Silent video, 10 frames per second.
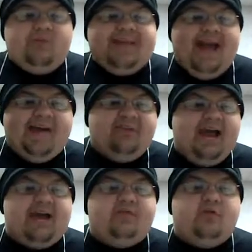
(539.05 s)
but they have a
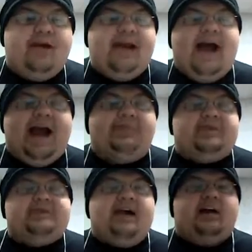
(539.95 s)
lot of great
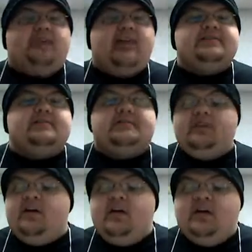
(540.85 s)
hybrid style wrestlers.
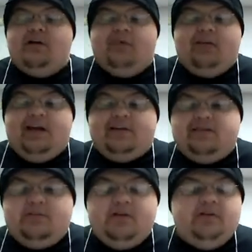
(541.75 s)
A lot
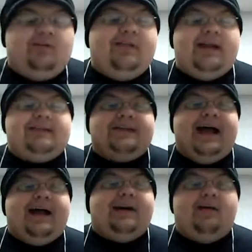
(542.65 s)
of
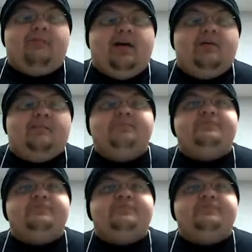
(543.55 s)
talent out there